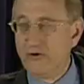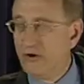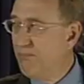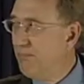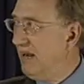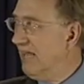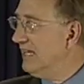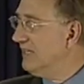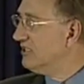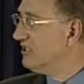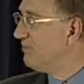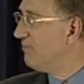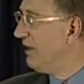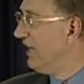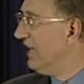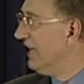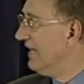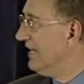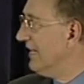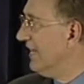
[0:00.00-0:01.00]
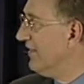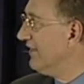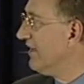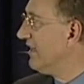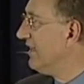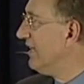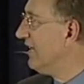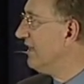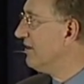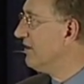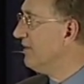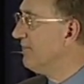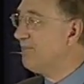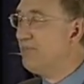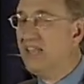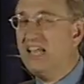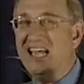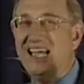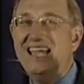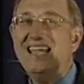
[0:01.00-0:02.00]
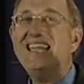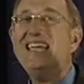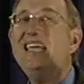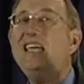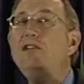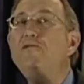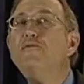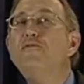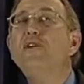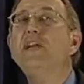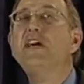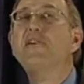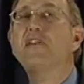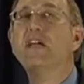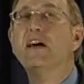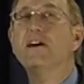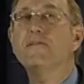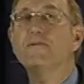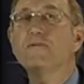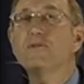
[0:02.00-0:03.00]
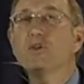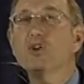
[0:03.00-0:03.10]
replaced by another kingdom, inferior.